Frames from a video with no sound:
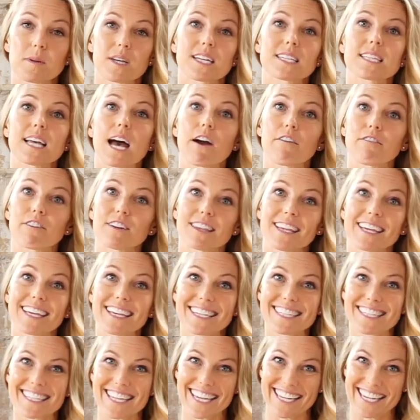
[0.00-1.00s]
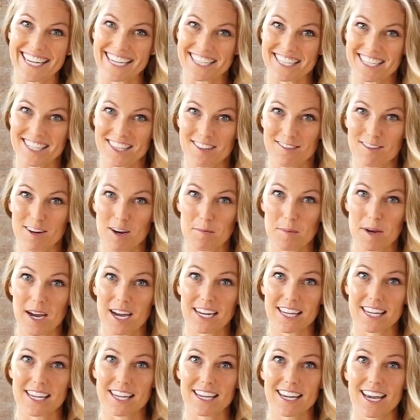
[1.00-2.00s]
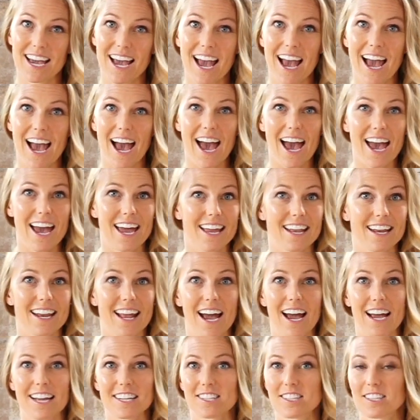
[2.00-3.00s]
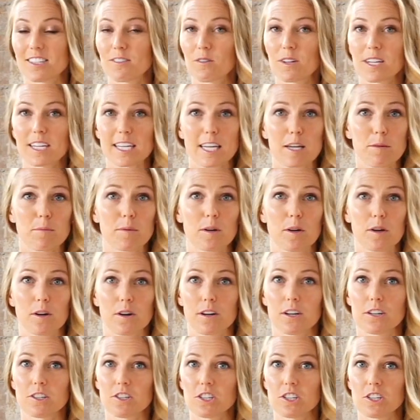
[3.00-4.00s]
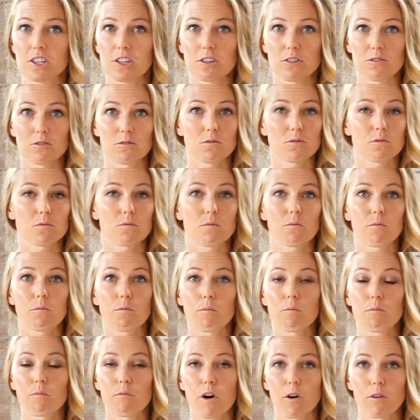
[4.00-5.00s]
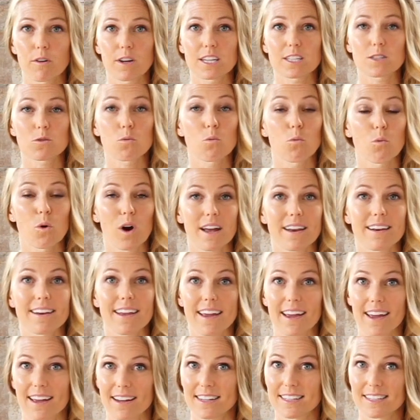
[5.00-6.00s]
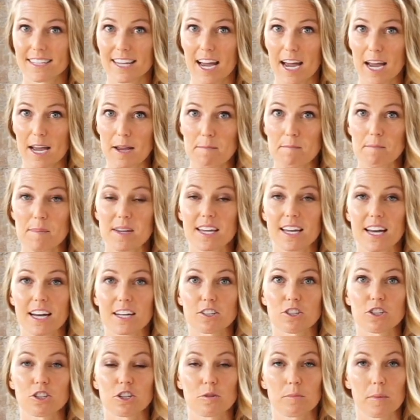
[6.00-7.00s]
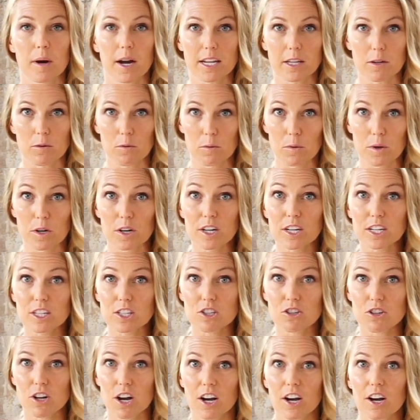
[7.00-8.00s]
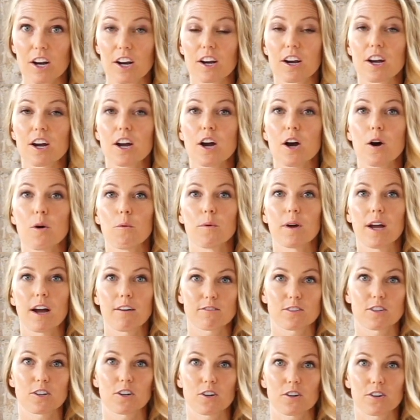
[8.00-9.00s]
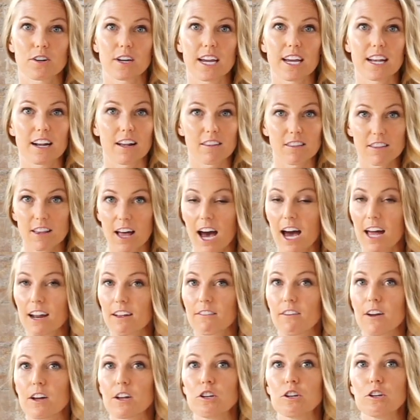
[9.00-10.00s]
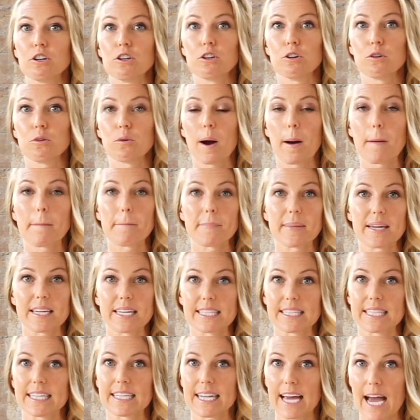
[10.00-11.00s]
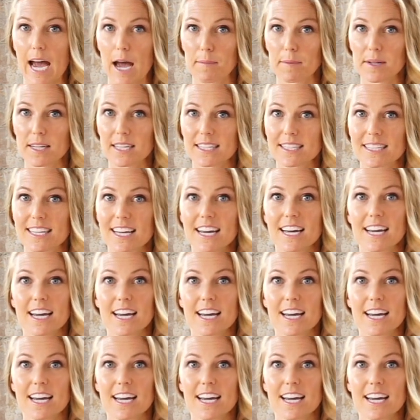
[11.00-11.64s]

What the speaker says: because everything is connected through our body. And I just want to keep encouraging you, focus one day at a time, because your body will get stronger. We have to create a lot of new amazing habits